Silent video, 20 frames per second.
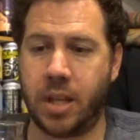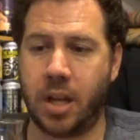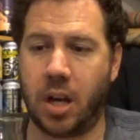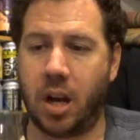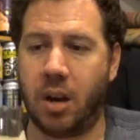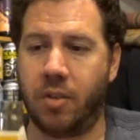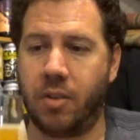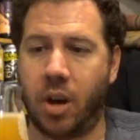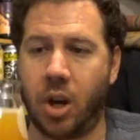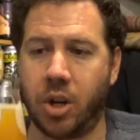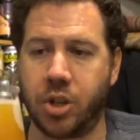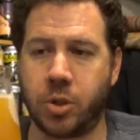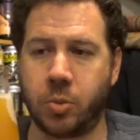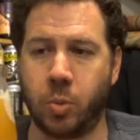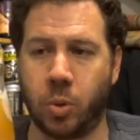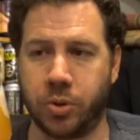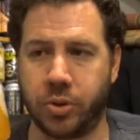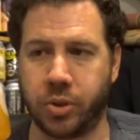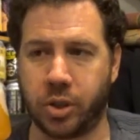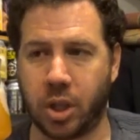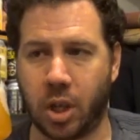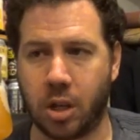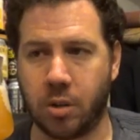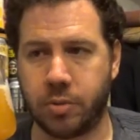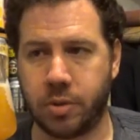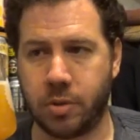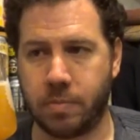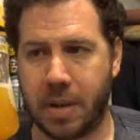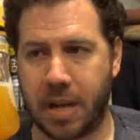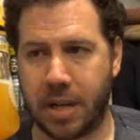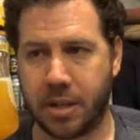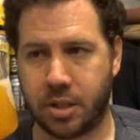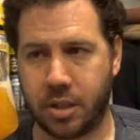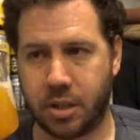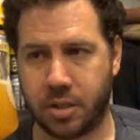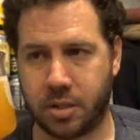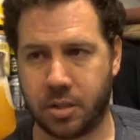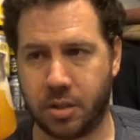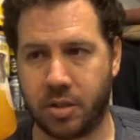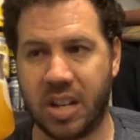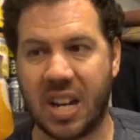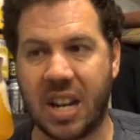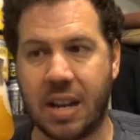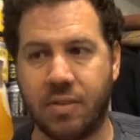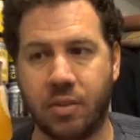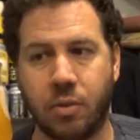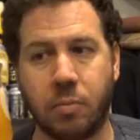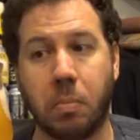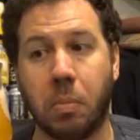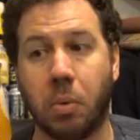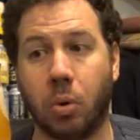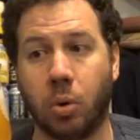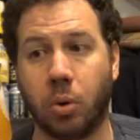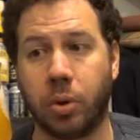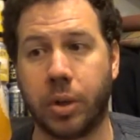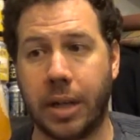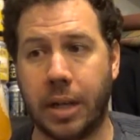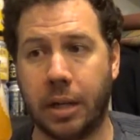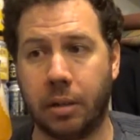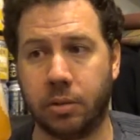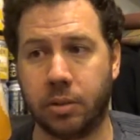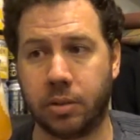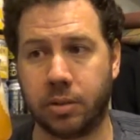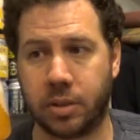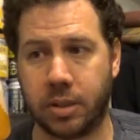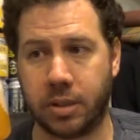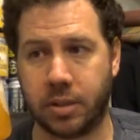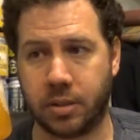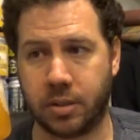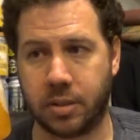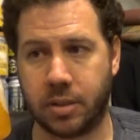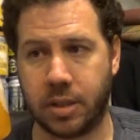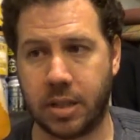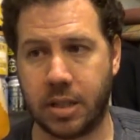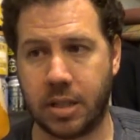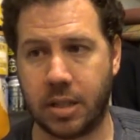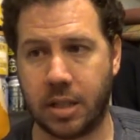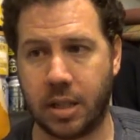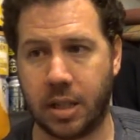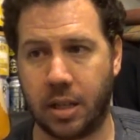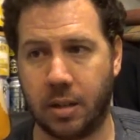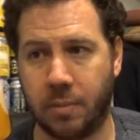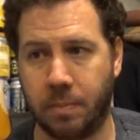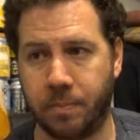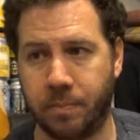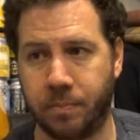I just want to go to Manchester even more now since the